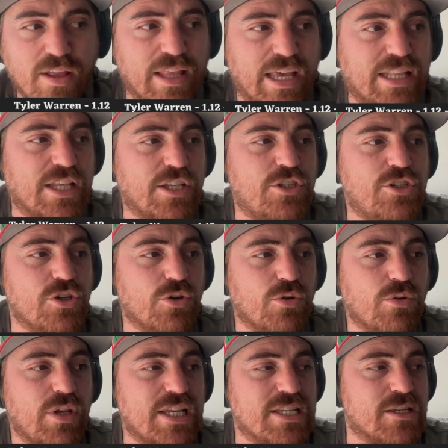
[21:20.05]
Like, the
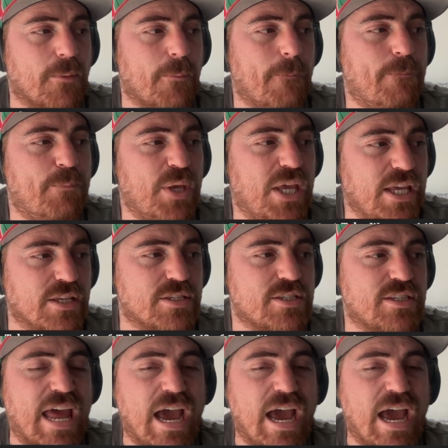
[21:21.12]
dude is a beast.